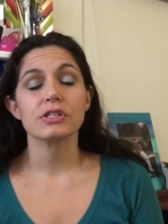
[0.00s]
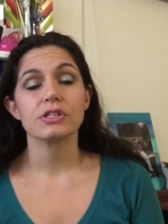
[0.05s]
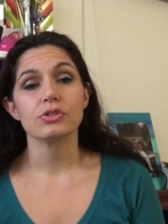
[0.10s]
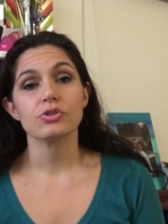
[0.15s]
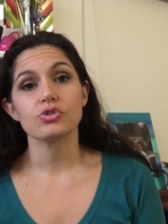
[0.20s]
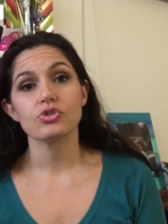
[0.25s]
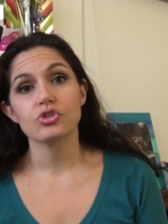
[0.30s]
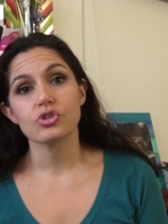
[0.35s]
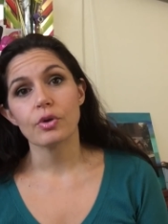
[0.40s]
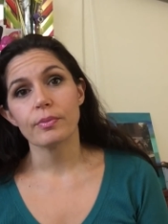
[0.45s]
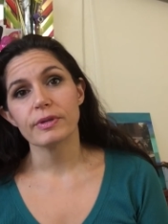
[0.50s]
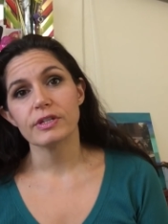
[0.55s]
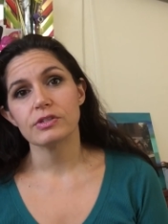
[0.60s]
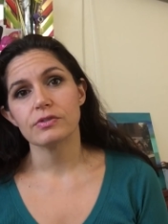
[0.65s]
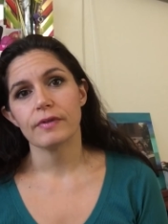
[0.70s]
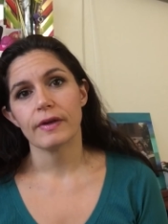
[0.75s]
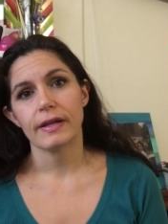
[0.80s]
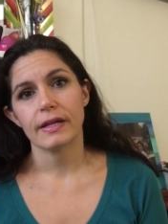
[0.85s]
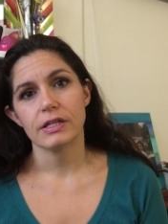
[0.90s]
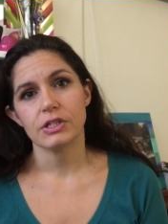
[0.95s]
and they're so
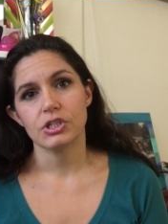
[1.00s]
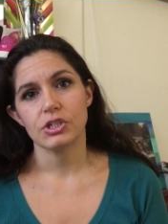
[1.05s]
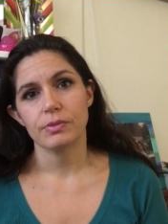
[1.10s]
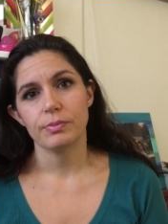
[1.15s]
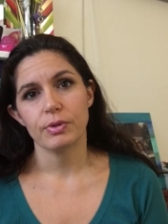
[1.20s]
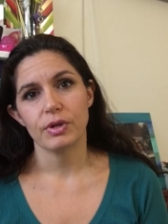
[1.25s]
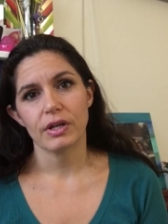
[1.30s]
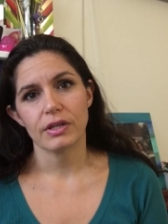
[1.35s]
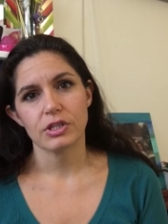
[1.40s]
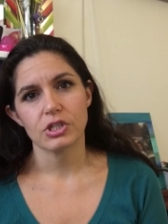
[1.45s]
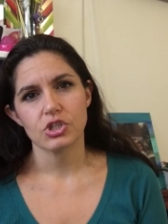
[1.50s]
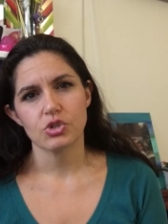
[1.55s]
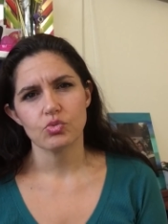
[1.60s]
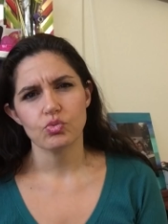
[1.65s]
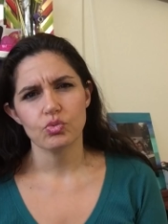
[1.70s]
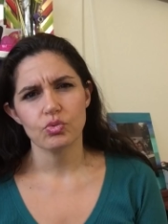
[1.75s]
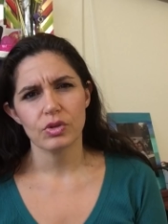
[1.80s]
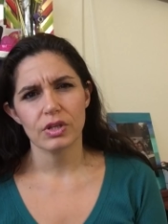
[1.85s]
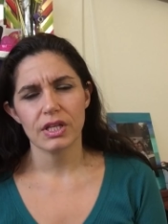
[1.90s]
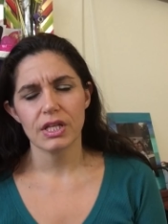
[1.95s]
much fun, and she put out this
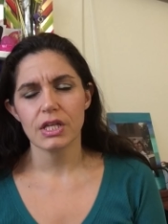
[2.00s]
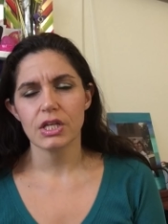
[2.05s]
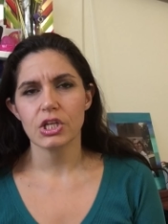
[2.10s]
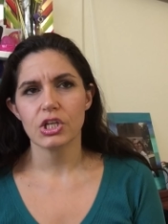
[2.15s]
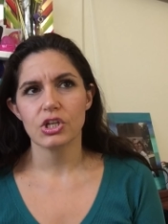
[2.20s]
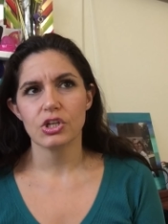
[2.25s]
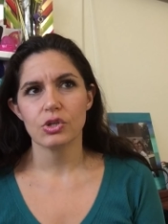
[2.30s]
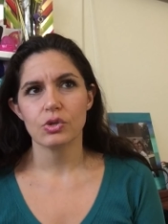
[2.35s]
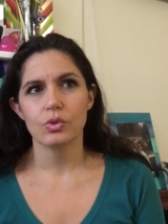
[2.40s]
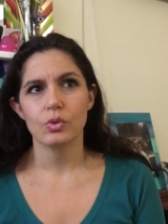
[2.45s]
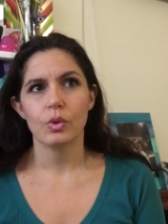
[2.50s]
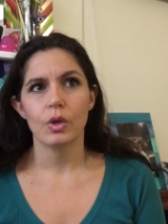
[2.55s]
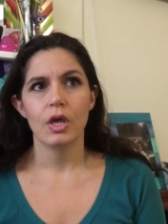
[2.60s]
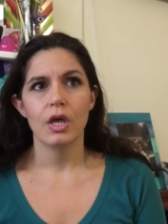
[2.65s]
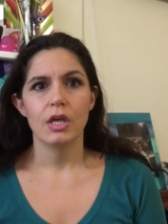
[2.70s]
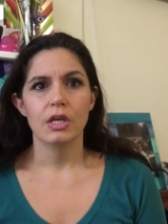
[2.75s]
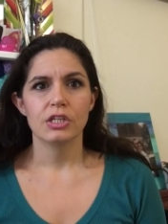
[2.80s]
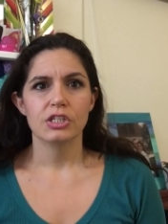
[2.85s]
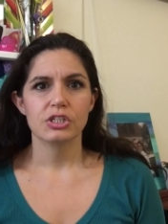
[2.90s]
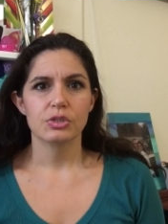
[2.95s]
really cute
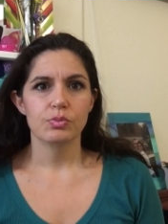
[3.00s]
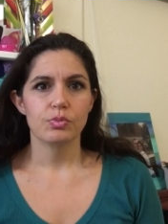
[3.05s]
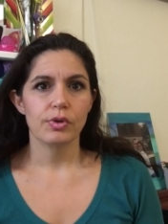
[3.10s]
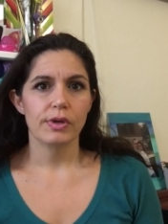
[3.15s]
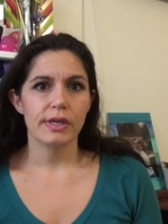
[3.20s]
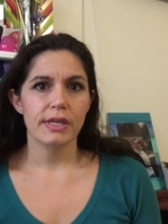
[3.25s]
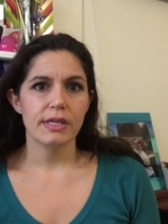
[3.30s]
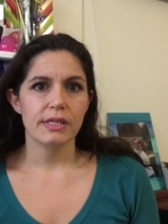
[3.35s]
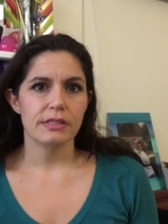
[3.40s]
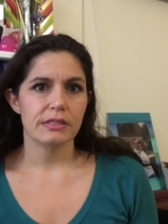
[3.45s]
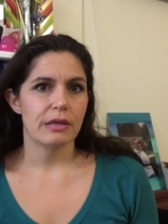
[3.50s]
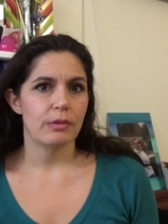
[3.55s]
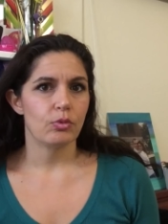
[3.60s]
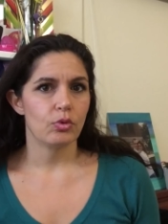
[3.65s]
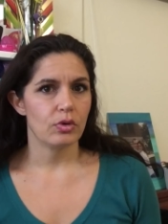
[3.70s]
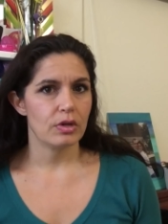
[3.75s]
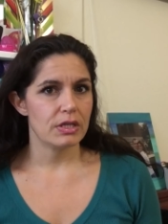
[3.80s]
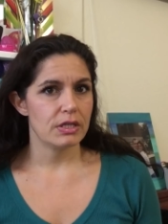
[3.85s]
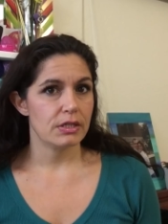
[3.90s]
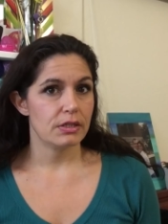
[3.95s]
springy
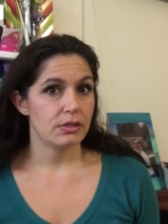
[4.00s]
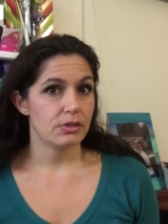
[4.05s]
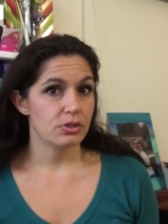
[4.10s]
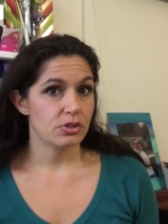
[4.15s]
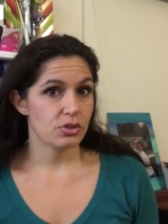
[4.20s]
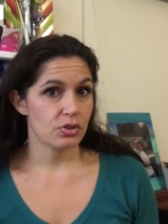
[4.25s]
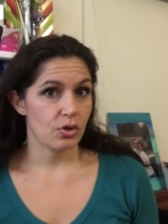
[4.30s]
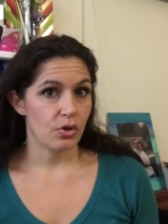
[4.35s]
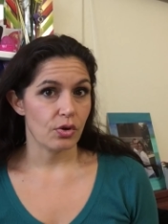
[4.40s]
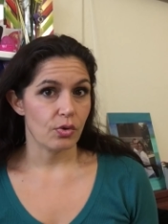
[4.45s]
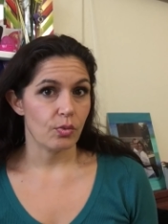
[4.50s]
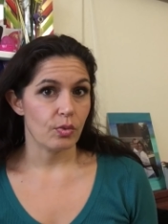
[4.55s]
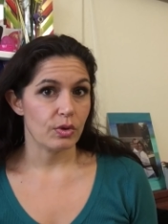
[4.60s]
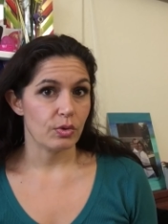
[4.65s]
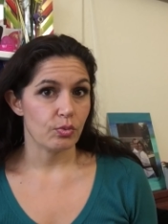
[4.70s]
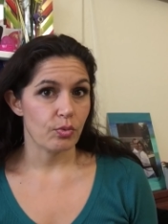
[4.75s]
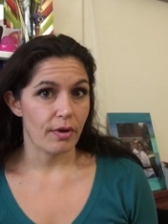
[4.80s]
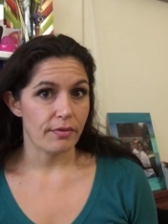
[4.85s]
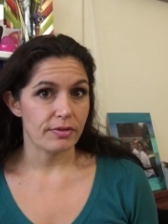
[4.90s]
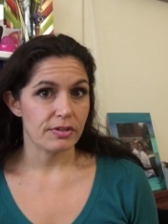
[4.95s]
summery skirt
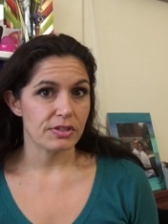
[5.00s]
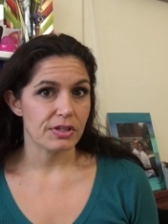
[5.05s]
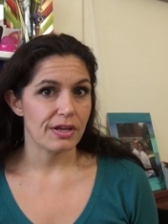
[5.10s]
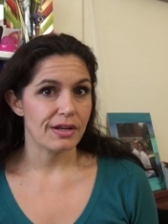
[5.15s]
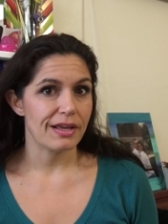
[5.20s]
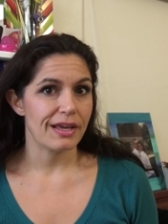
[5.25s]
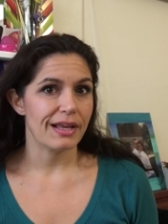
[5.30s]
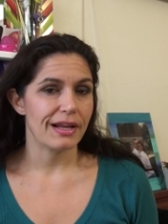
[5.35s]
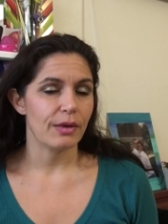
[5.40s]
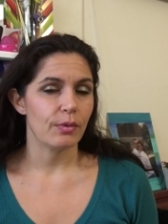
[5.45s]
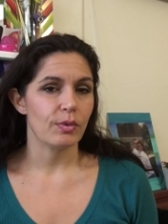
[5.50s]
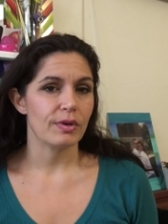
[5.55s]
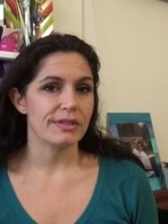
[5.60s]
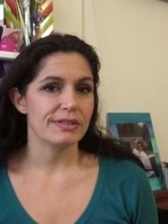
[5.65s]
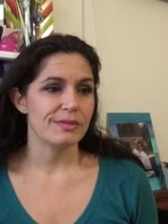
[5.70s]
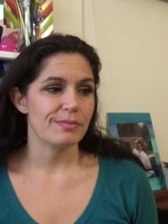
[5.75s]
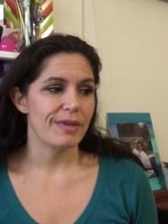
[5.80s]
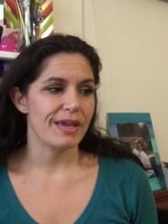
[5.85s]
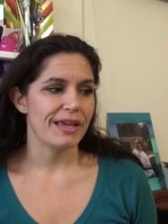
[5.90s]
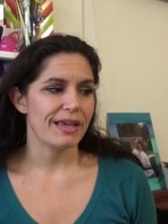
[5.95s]
with ruffles on it, and I
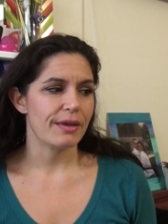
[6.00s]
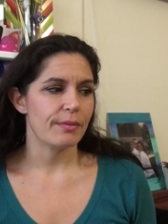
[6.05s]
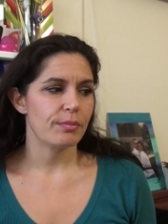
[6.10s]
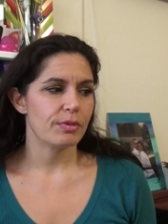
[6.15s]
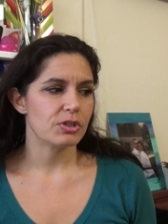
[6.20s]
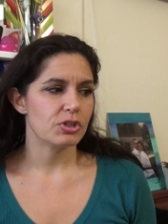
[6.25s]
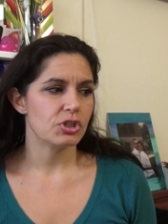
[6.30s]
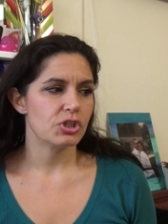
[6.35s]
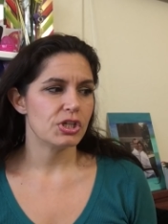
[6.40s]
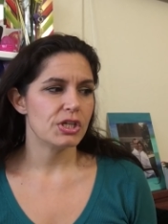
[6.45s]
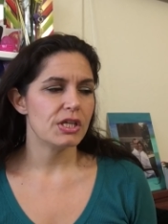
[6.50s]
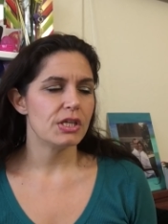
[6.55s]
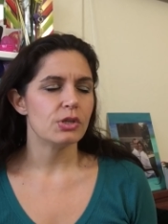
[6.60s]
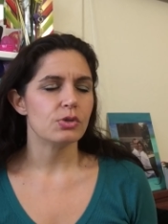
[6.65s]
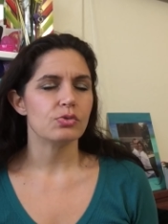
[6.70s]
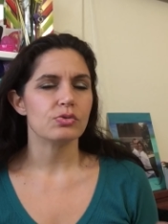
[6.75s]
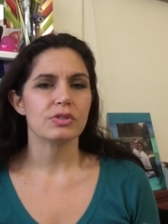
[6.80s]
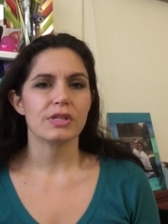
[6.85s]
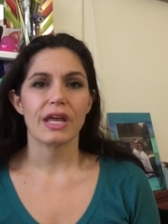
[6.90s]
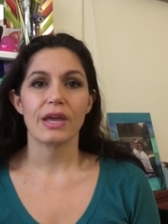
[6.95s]
wanted to make it, but she
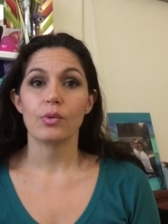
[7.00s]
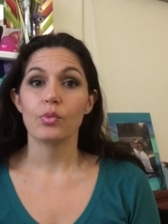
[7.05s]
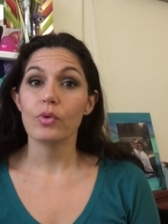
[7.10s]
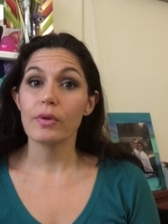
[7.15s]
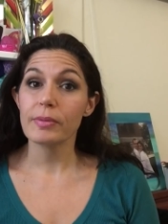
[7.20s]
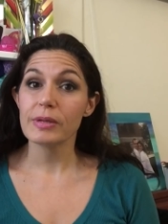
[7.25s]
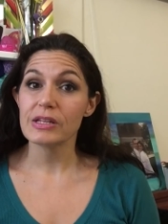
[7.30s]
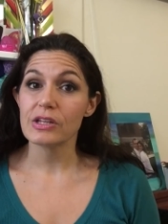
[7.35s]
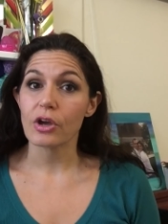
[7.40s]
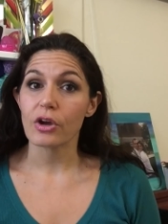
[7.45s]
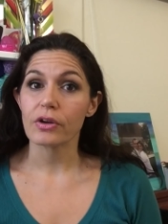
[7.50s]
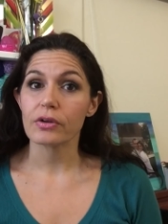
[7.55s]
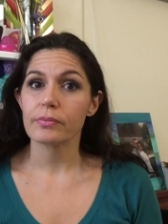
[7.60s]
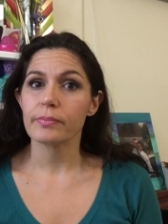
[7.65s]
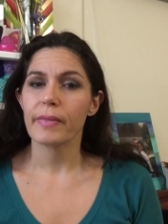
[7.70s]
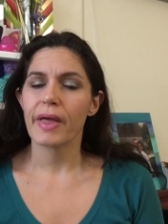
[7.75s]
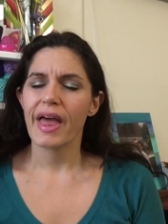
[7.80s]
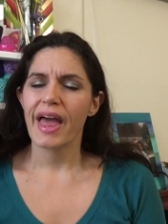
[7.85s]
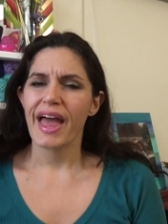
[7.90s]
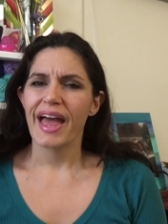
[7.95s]
used a ribbon yarn,
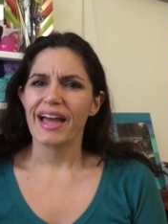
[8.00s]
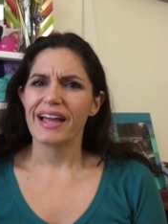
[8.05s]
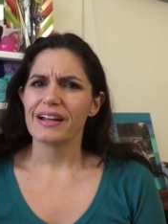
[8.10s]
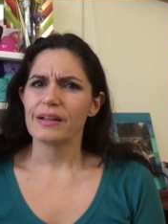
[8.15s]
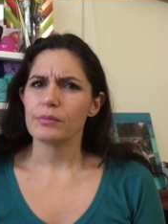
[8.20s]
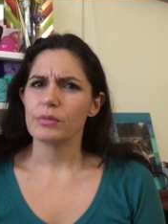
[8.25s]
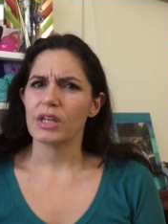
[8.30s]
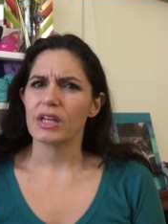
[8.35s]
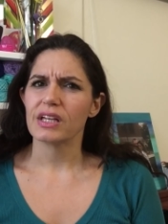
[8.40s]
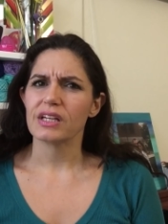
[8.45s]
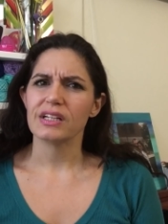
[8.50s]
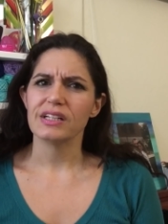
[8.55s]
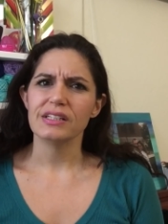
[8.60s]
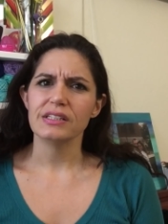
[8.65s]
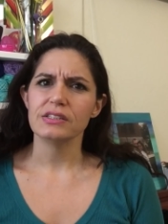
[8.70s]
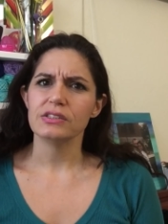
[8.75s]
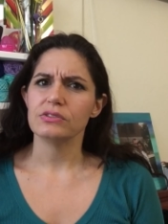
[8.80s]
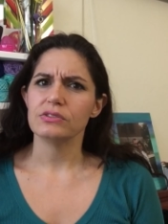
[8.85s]
and I'm like, I